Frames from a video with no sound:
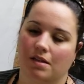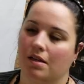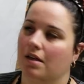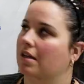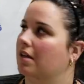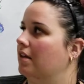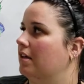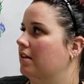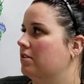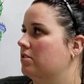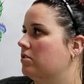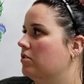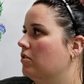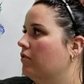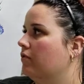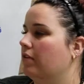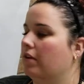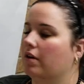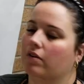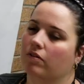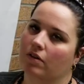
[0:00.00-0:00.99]
it is so
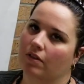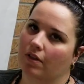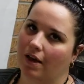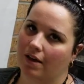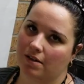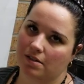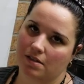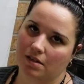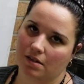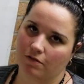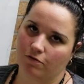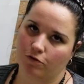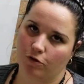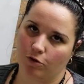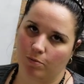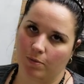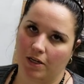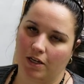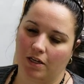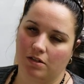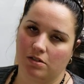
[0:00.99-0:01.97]
very relaxing for me.